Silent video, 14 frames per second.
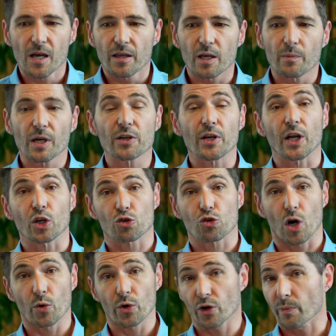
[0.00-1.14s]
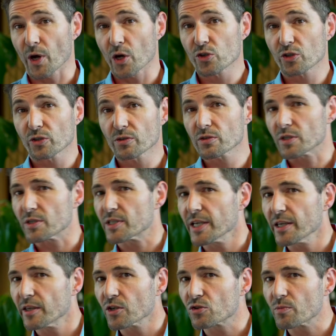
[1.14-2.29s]
ability to control your emotions, to see
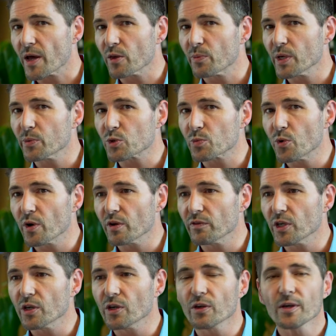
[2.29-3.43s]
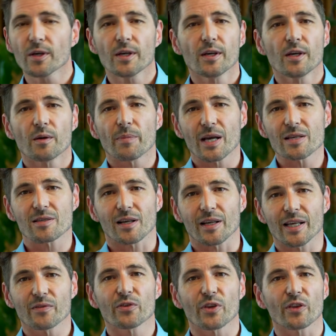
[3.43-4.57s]
things from other people's point of view. Basically
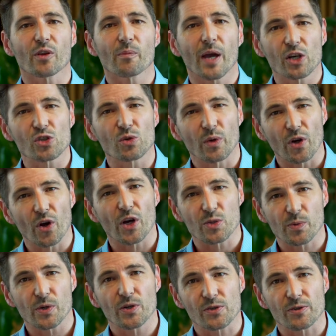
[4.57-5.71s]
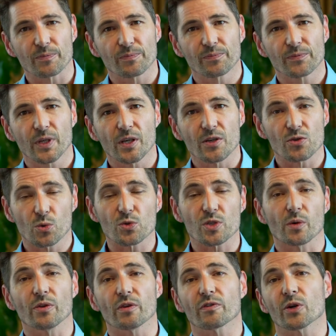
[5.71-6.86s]
everything that makes you a nice person is also
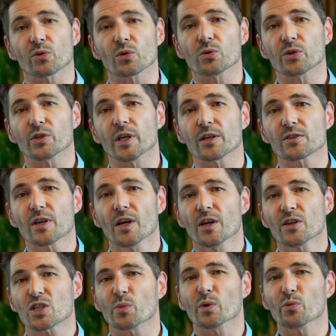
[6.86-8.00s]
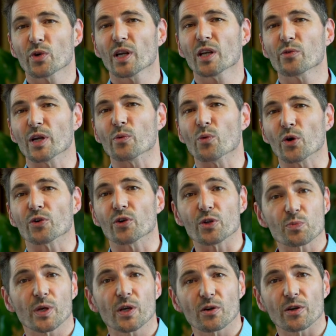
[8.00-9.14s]
in the frontal cortex. So we really, really want it as
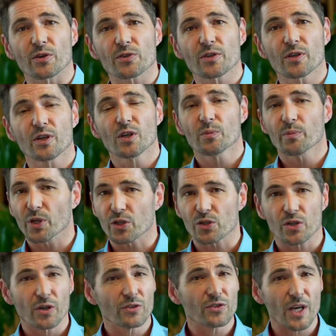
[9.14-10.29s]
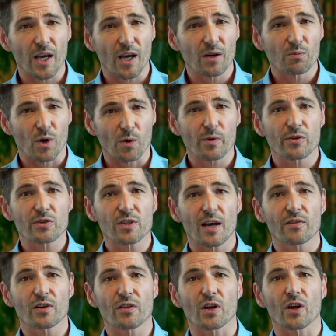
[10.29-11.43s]
parents. But it turns out, what we discovered in the